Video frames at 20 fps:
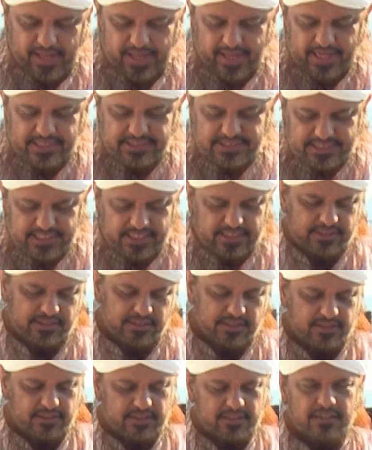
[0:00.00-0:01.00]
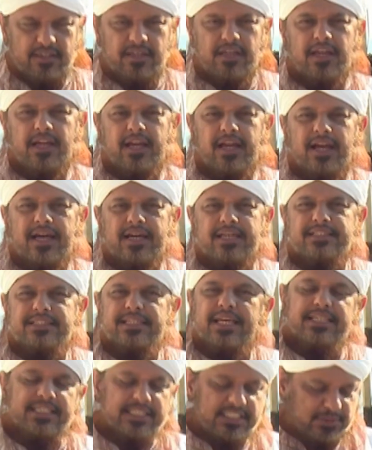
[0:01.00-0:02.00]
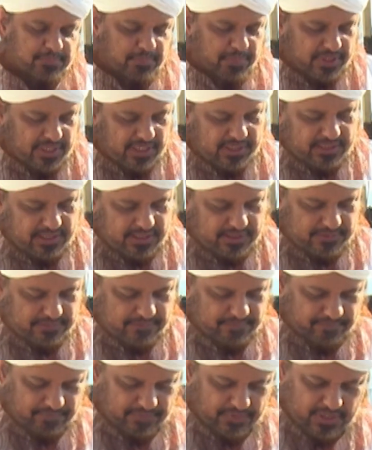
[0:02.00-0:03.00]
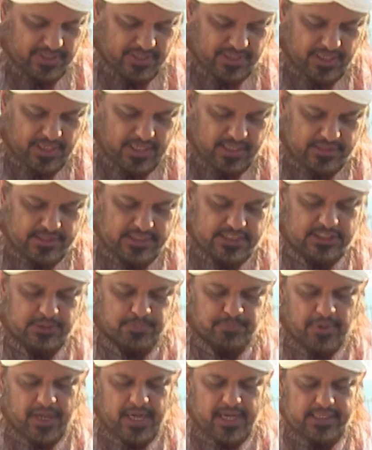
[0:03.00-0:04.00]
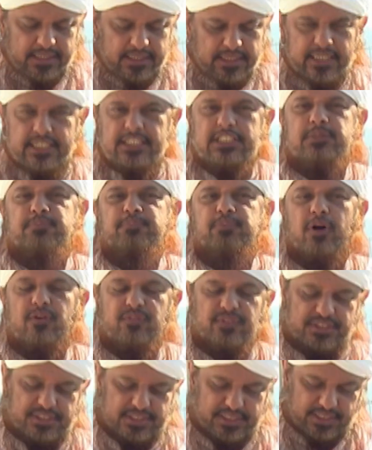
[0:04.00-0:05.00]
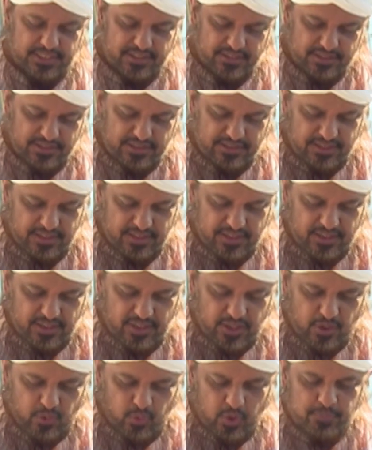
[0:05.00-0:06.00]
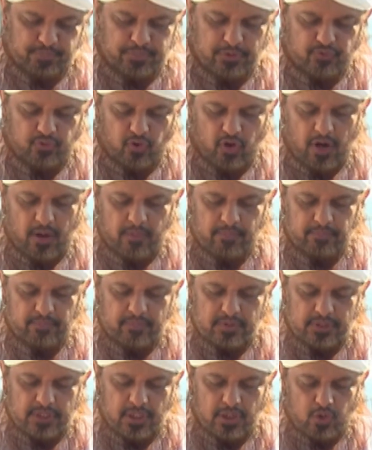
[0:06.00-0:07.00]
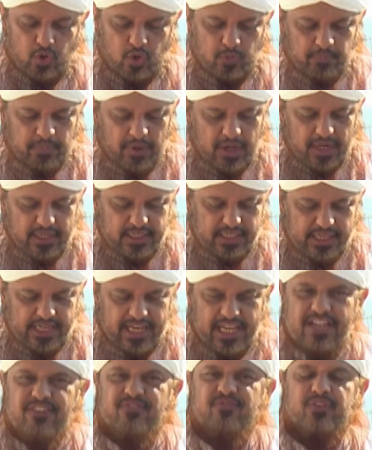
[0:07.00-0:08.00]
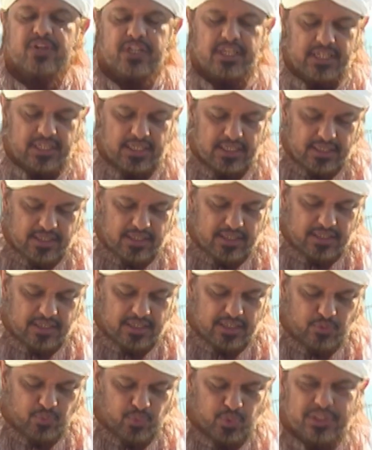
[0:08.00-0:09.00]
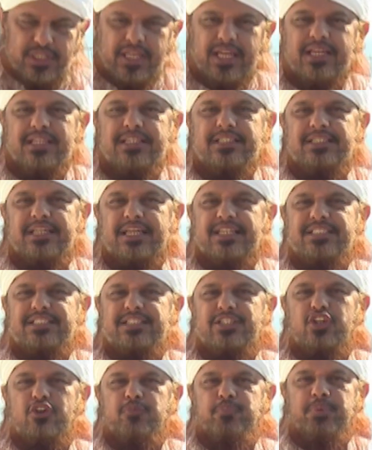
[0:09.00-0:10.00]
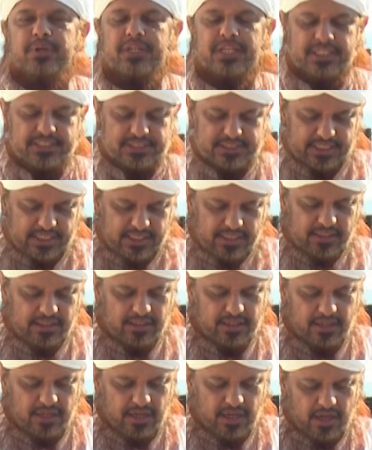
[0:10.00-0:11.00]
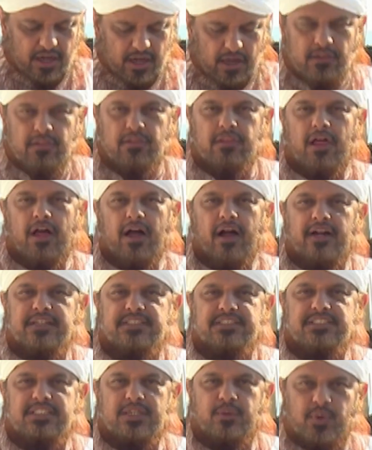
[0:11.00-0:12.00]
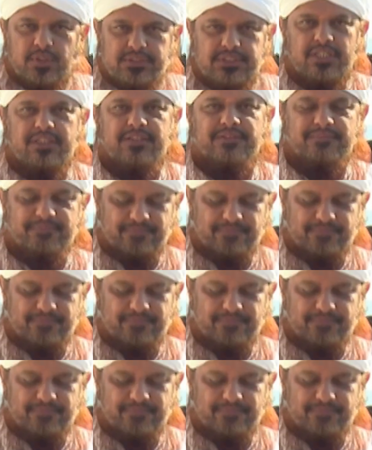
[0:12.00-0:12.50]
has said that his brother despite his poverty would perform the qurbani every year with the intention of pleasing Allah Azza wa Jal.